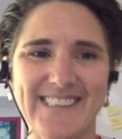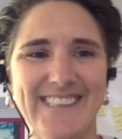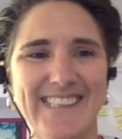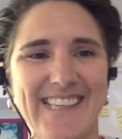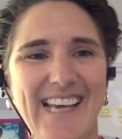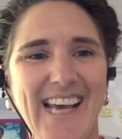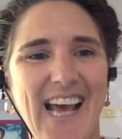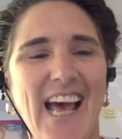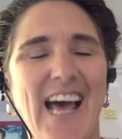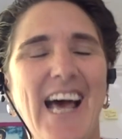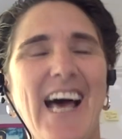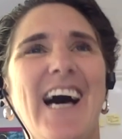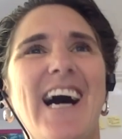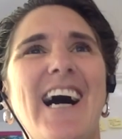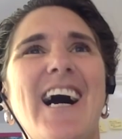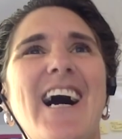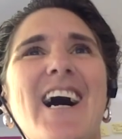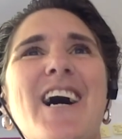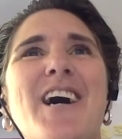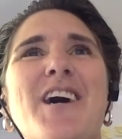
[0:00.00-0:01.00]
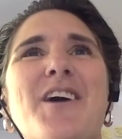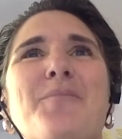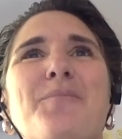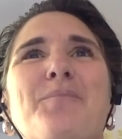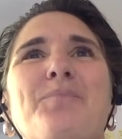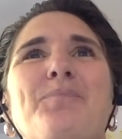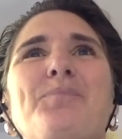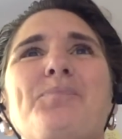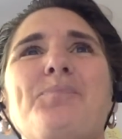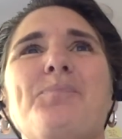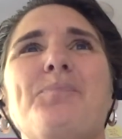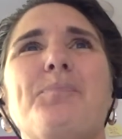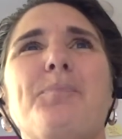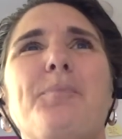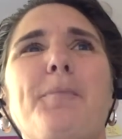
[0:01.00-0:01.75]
And um,